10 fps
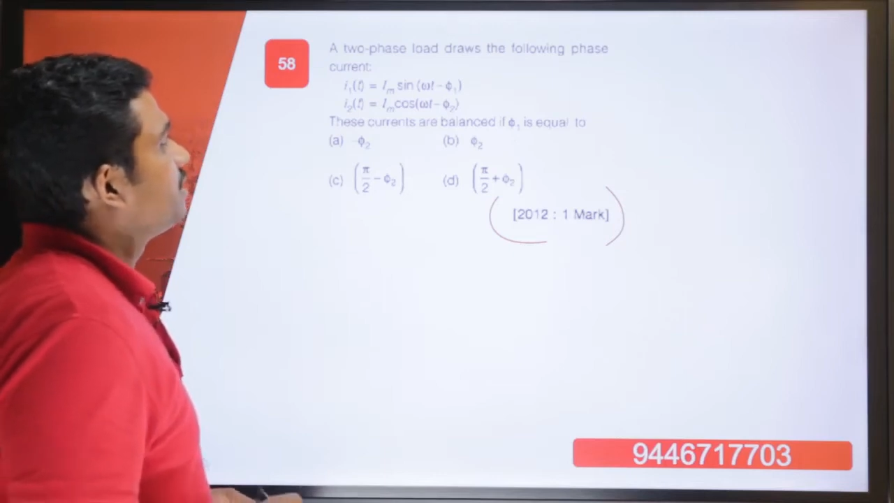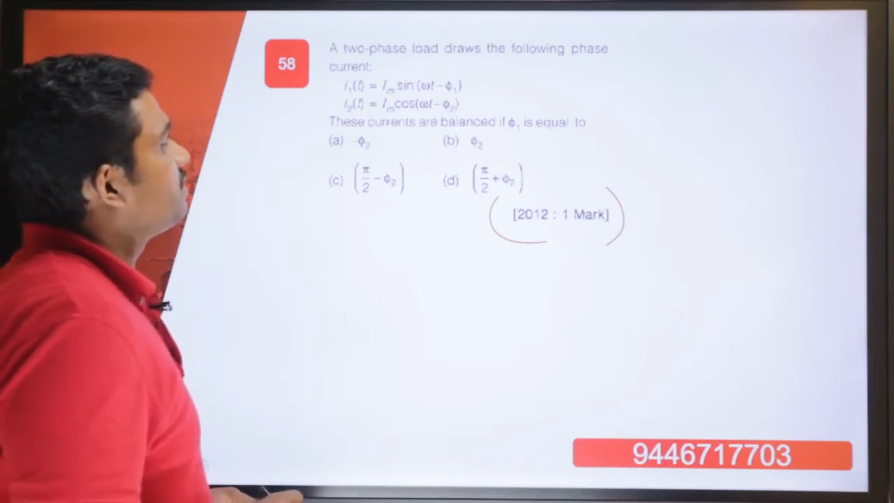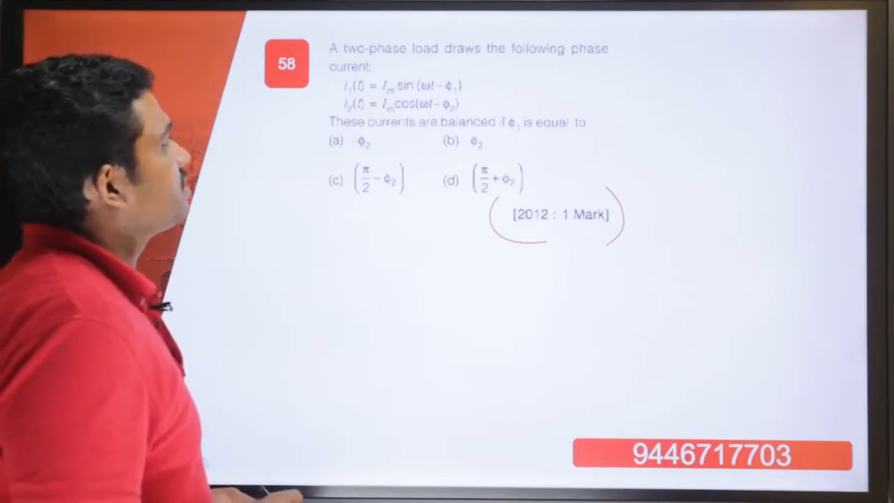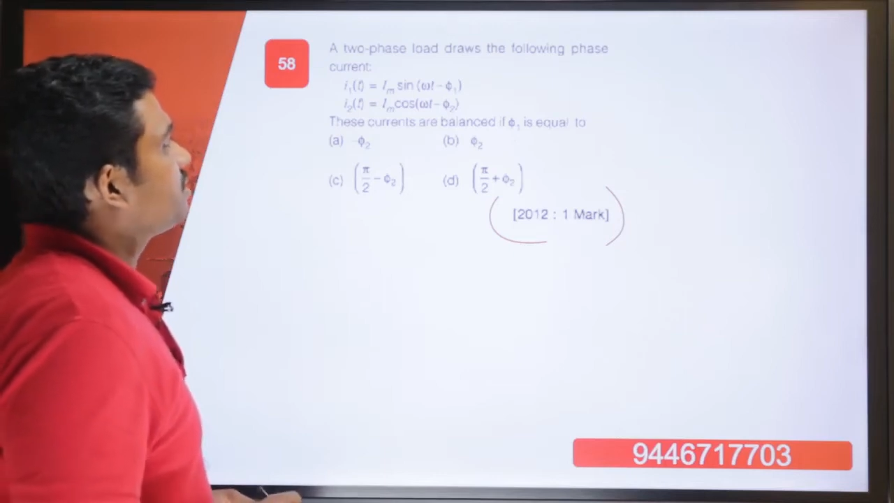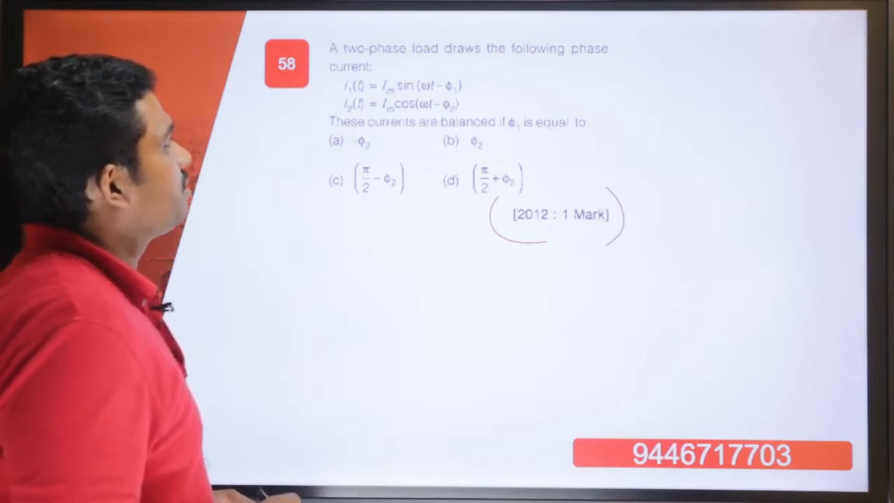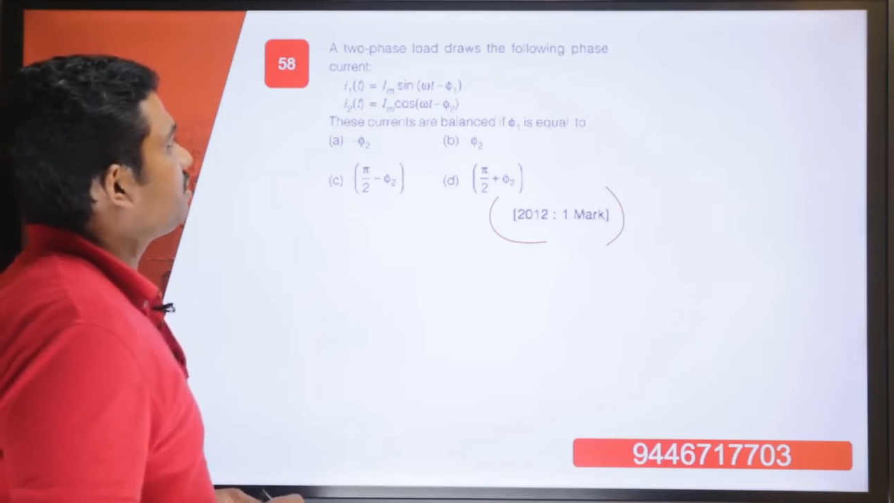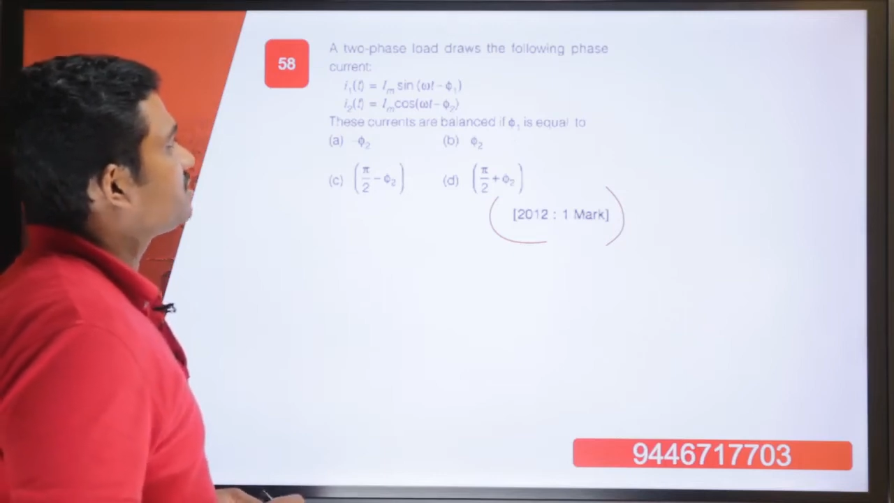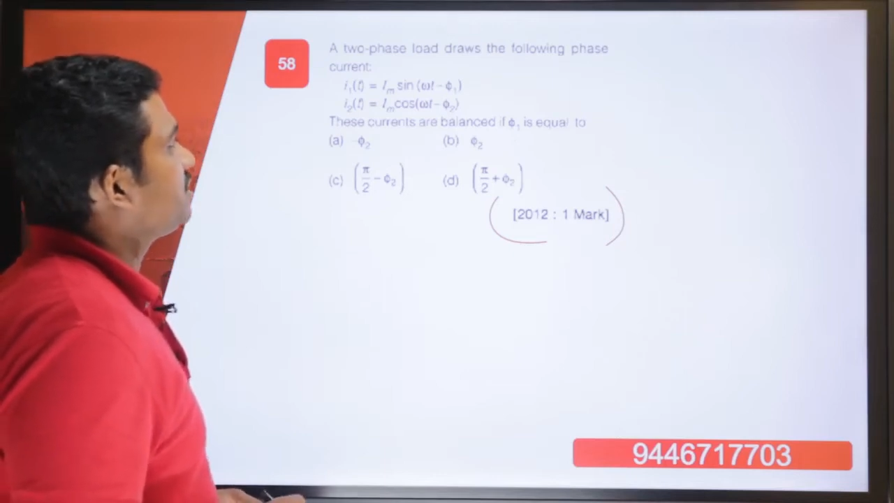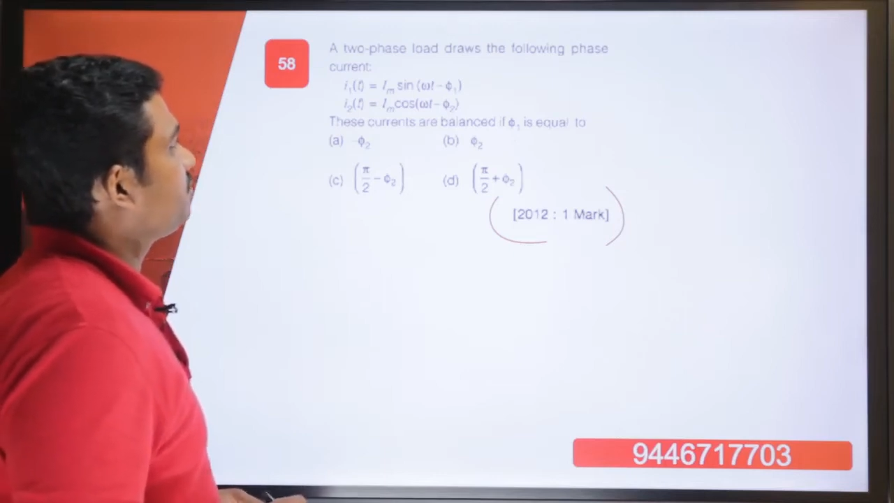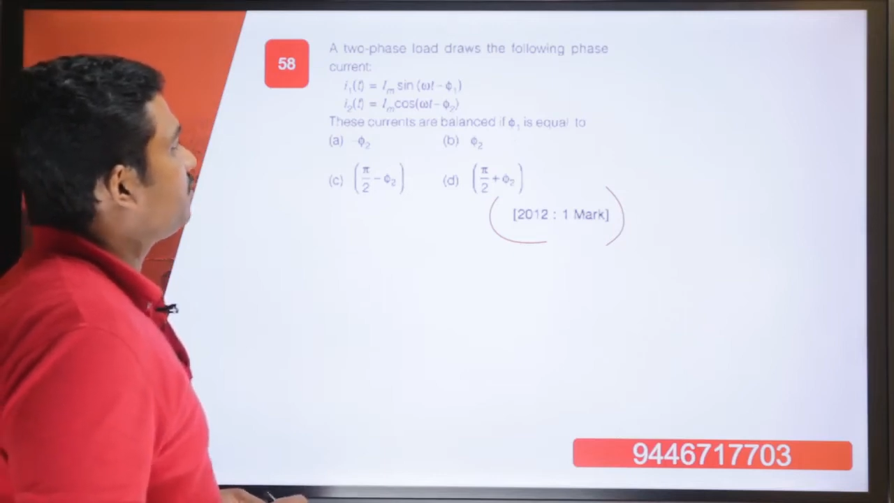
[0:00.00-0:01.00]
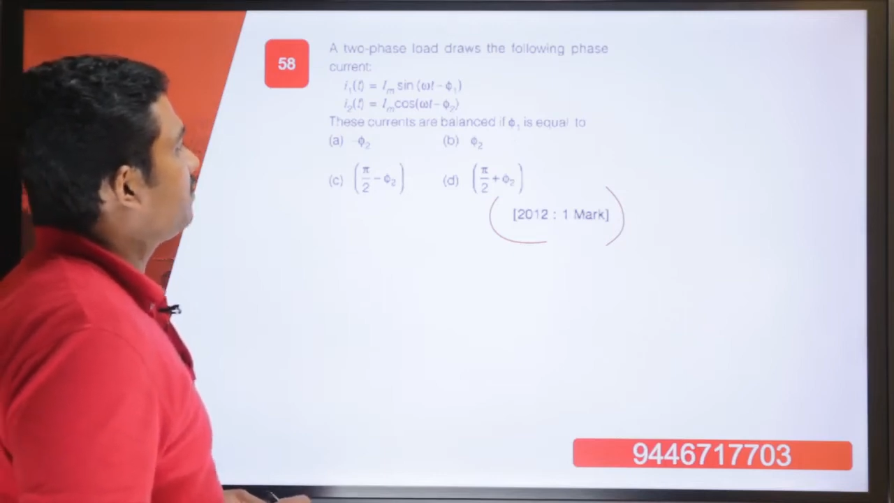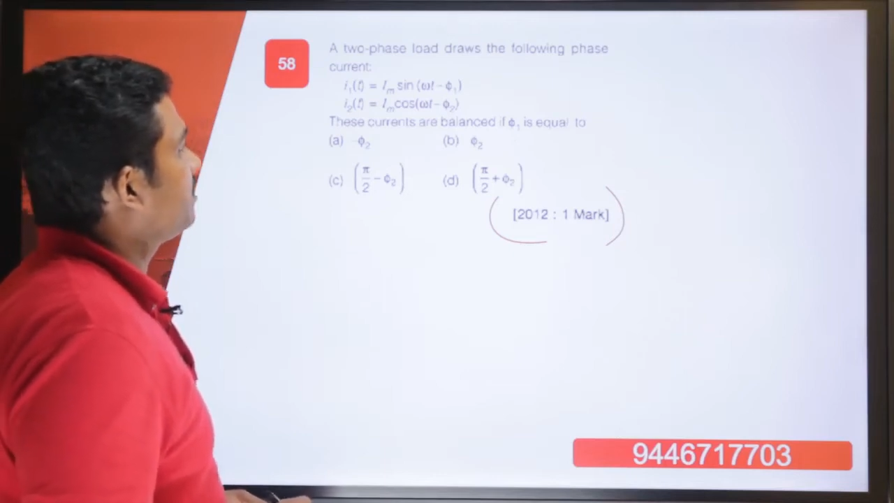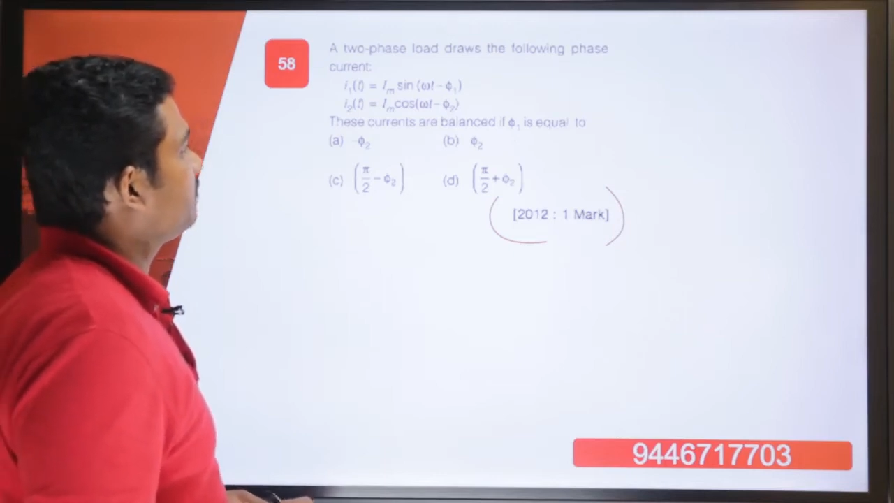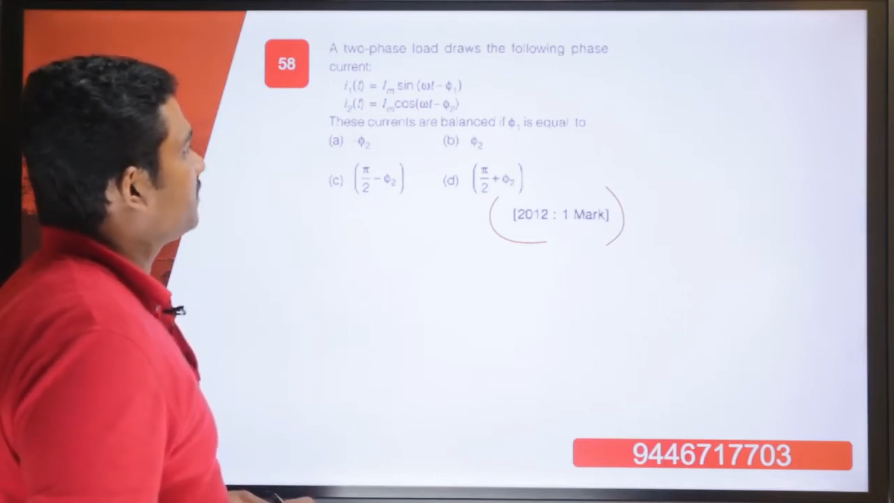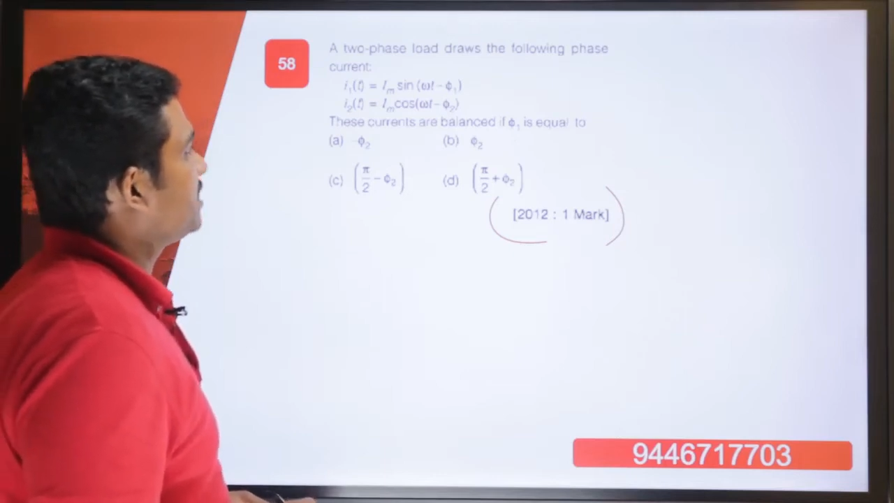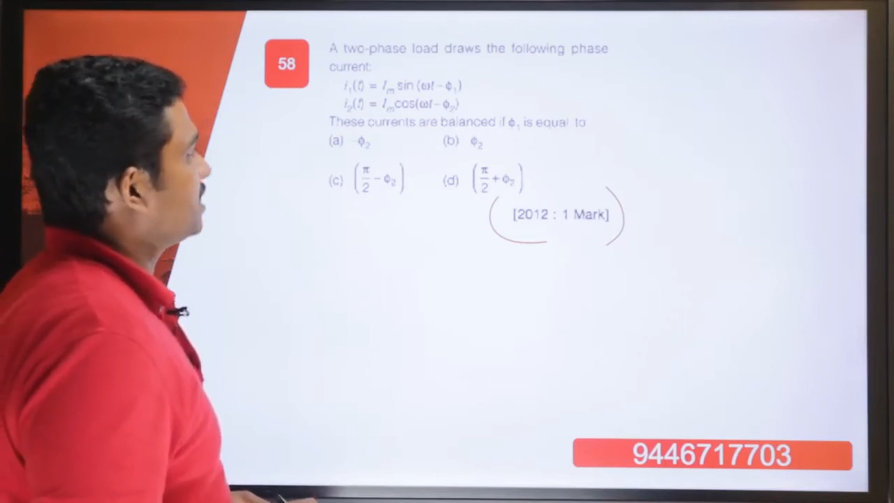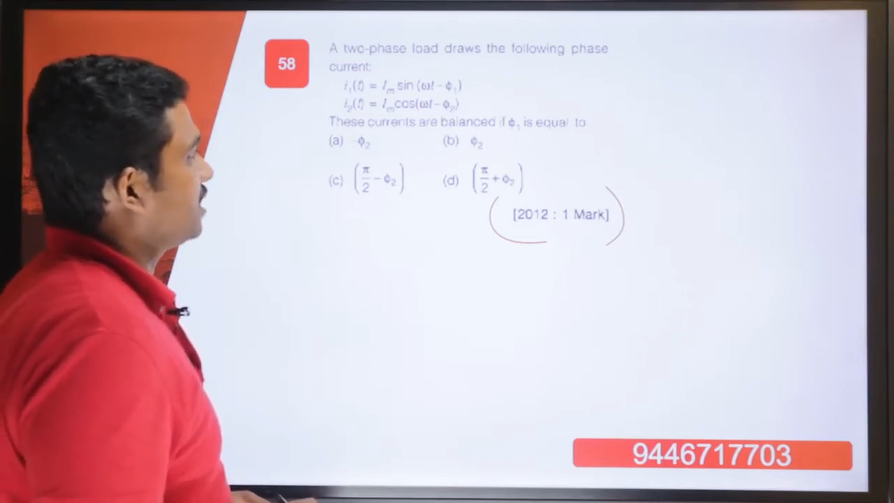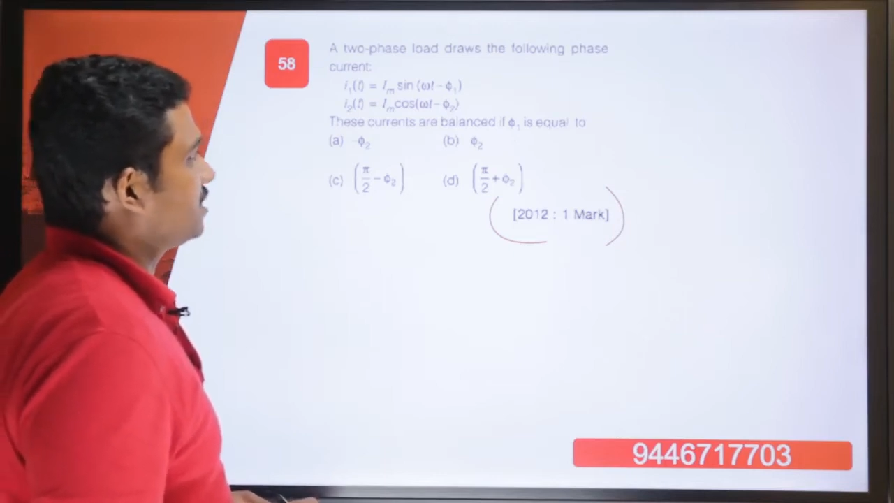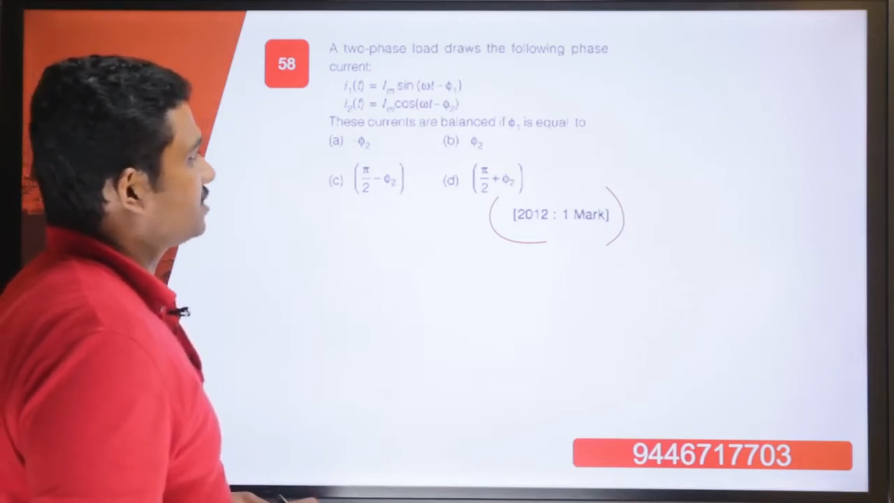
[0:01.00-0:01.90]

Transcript: which draws the following phase currents.